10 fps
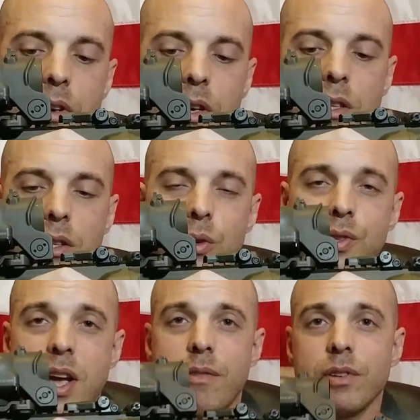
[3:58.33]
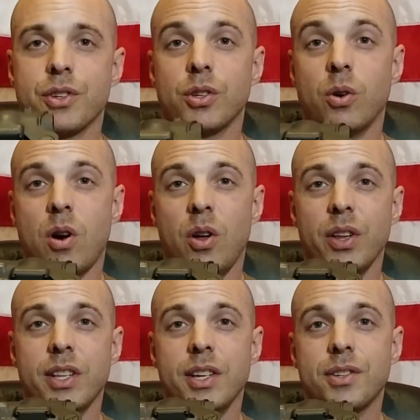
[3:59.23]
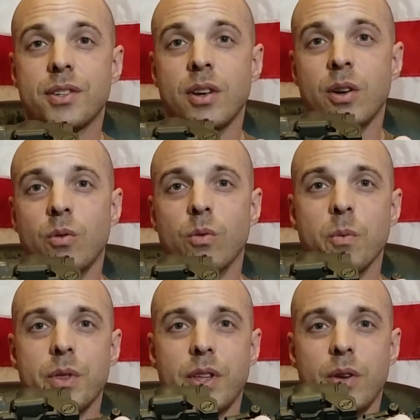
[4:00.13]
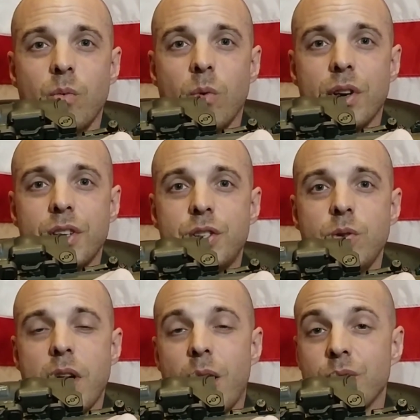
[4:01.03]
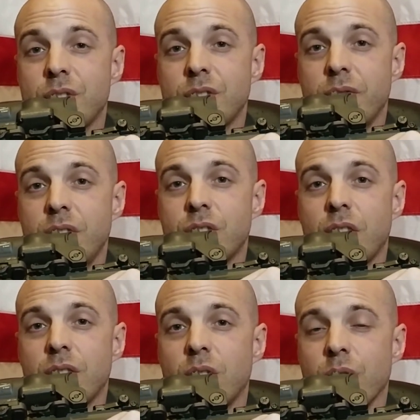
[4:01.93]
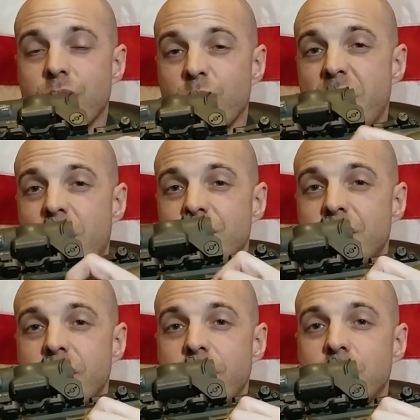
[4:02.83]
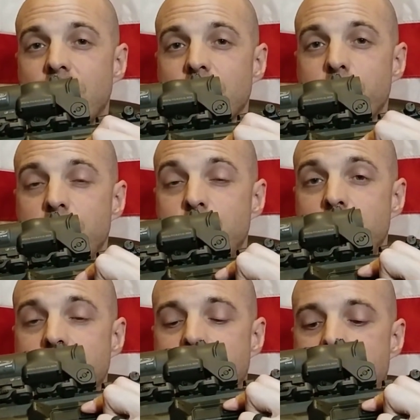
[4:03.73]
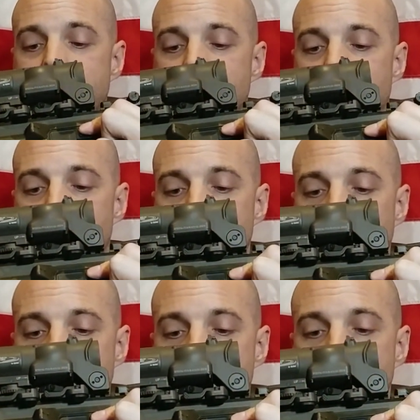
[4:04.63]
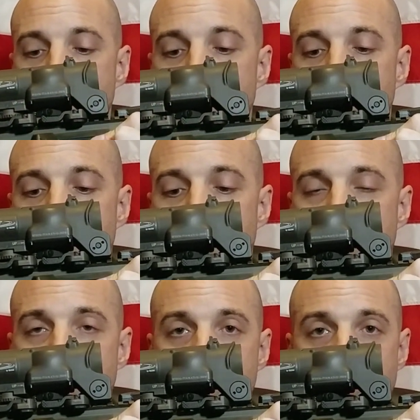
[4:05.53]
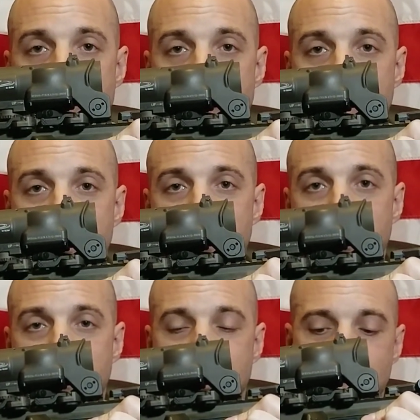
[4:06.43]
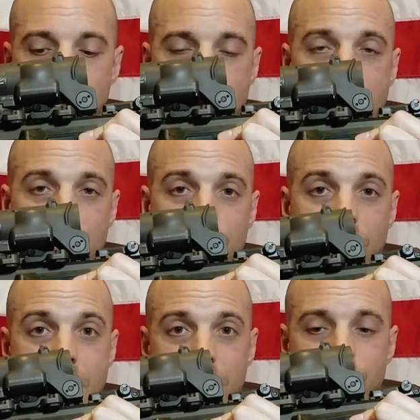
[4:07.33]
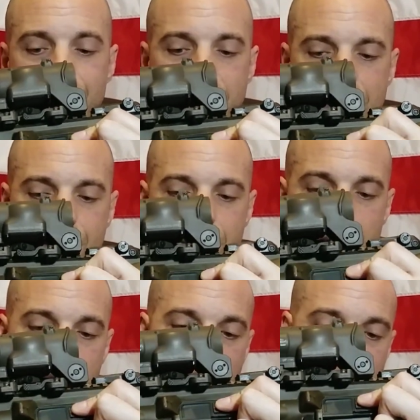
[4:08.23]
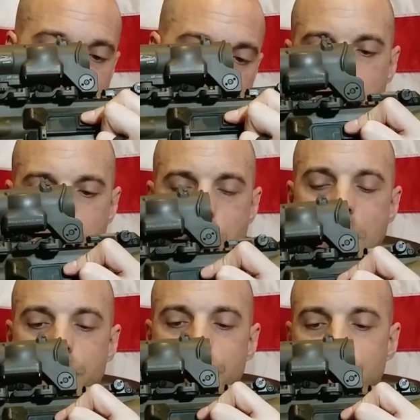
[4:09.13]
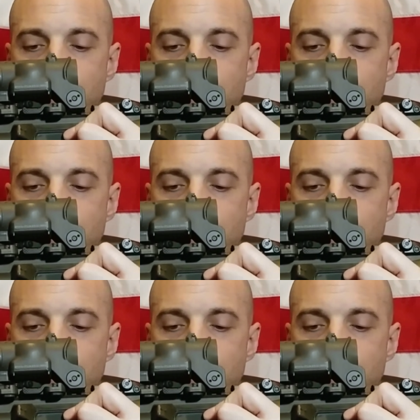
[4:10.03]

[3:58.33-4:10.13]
a, a close average. So all of these were within one to two ounces of each other or three ounces of each other between the five trigger pulls on each spot. So accurate, accurate tests. On the bottom of the